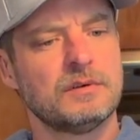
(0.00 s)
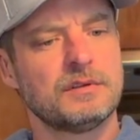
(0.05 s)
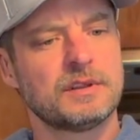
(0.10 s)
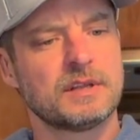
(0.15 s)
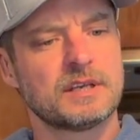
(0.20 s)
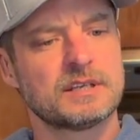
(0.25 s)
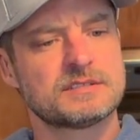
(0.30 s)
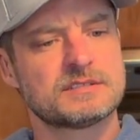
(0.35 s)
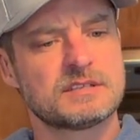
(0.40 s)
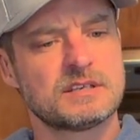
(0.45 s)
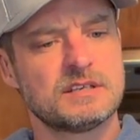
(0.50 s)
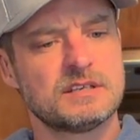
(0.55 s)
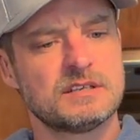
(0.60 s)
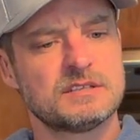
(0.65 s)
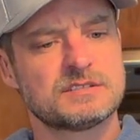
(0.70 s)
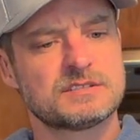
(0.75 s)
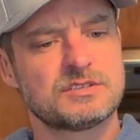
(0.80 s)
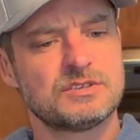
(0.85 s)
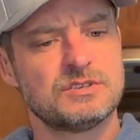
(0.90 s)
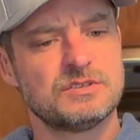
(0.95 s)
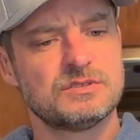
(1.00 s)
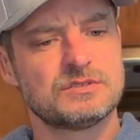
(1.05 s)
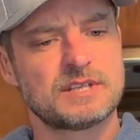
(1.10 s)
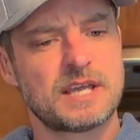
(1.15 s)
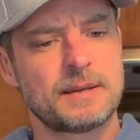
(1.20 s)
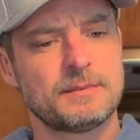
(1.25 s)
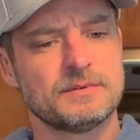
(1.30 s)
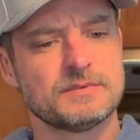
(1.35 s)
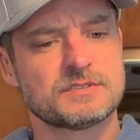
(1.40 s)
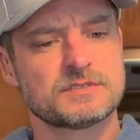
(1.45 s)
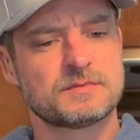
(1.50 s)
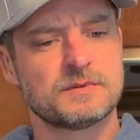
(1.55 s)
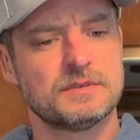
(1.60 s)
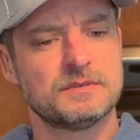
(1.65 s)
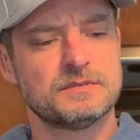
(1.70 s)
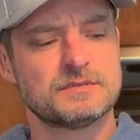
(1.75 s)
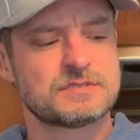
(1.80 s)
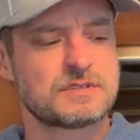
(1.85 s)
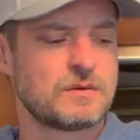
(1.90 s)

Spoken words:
I think it says 2 tablespoons.